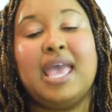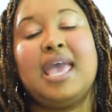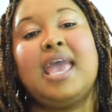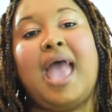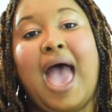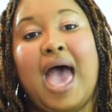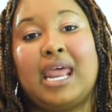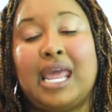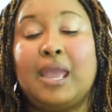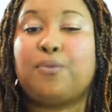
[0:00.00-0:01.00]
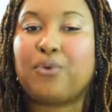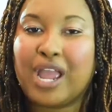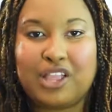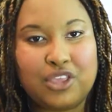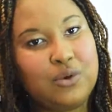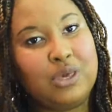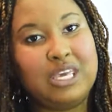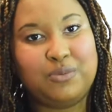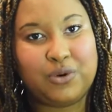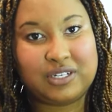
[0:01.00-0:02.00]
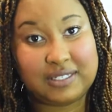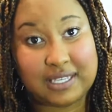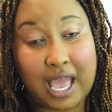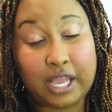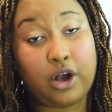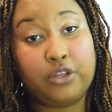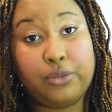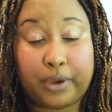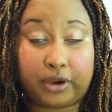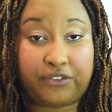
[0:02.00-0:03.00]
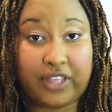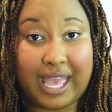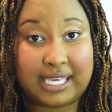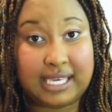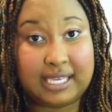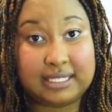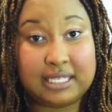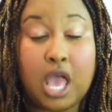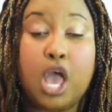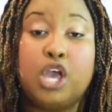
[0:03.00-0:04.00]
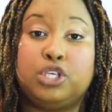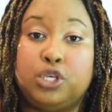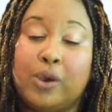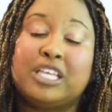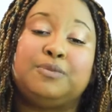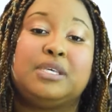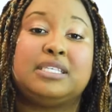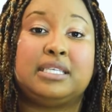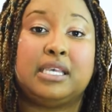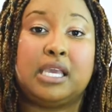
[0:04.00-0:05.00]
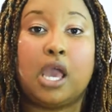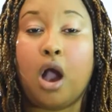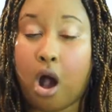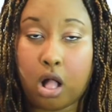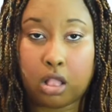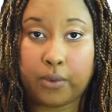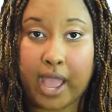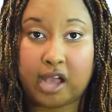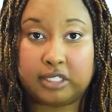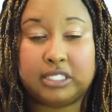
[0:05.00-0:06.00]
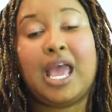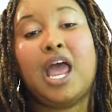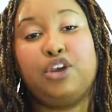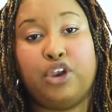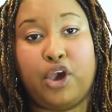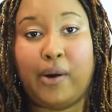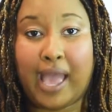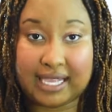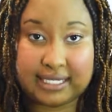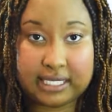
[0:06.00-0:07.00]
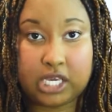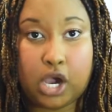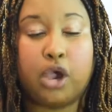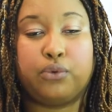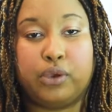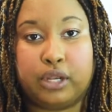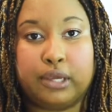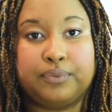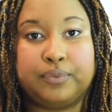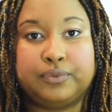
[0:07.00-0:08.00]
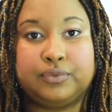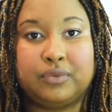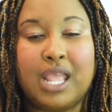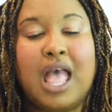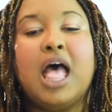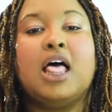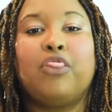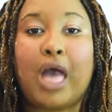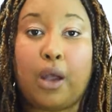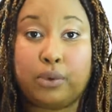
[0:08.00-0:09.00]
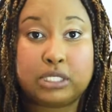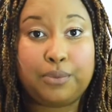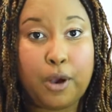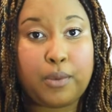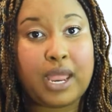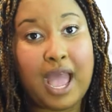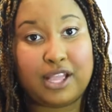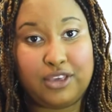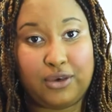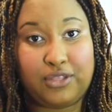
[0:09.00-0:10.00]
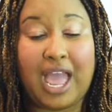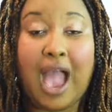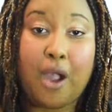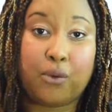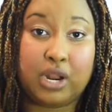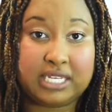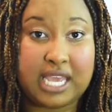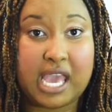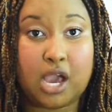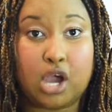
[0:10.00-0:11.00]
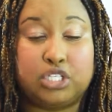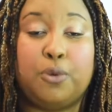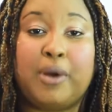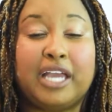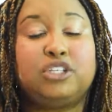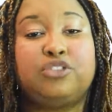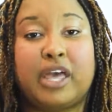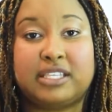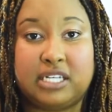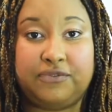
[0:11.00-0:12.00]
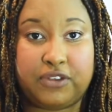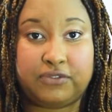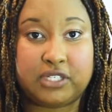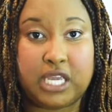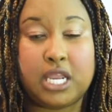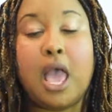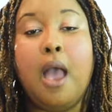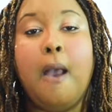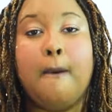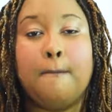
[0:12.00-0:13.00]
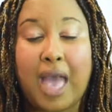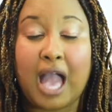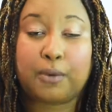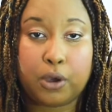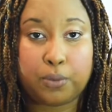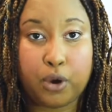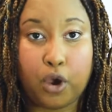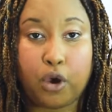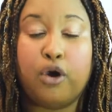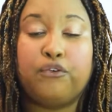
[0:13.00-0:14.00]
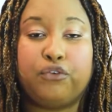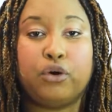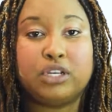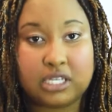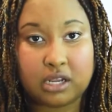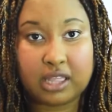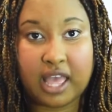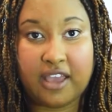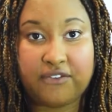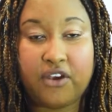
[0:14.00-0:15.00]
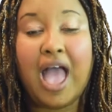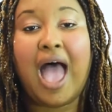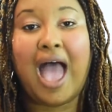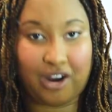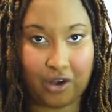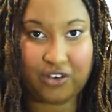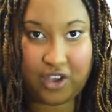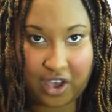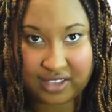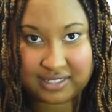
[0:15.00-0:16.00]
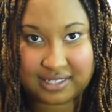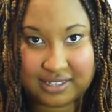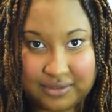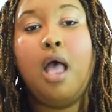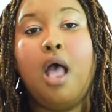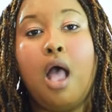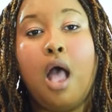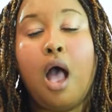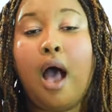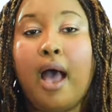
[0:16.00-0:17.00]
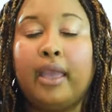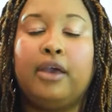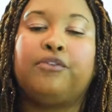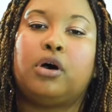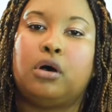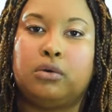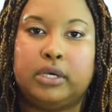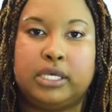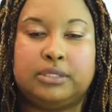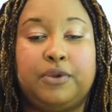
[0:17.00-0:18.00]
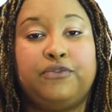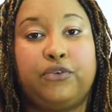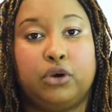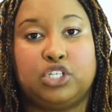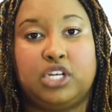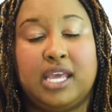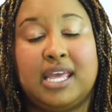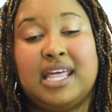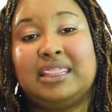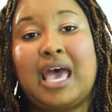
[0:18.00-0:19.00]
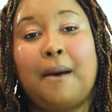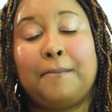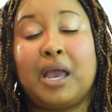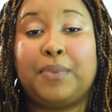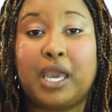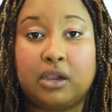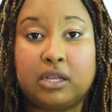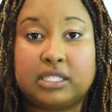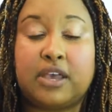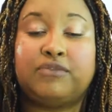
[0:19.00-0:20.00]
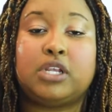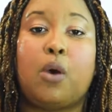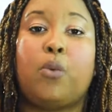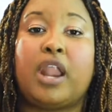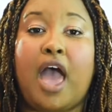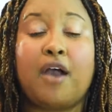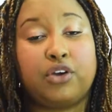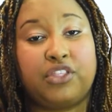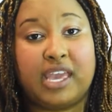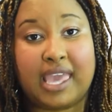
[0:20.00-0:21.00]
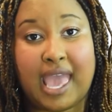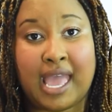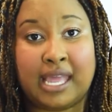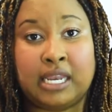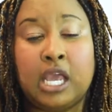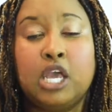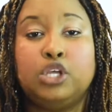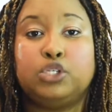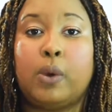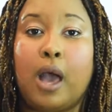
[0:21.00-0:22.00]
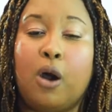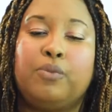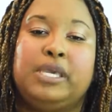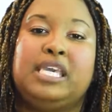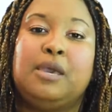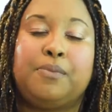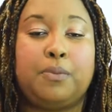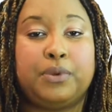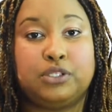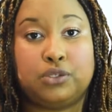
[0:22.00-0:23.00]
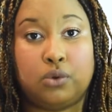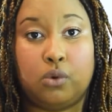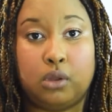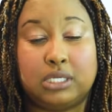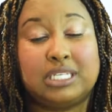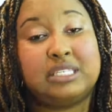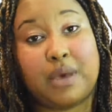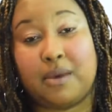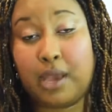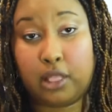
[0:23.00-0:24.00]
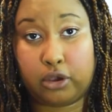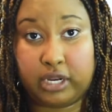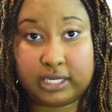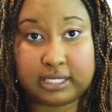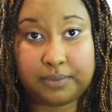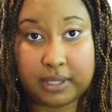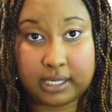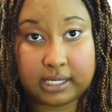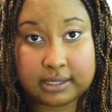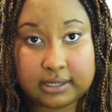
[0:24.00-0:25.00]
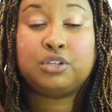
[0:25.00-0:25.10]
It had a brand new keyboard design called the butterfly keys, USB-C all around, and no SD card reader. That was the moment I knew that I wanted to hang on to my 2015 MacBook Pro for dear life at all costs. I have always fortunate in that my parents have done whatever they can to help me keep up in school despite my learning disabilities.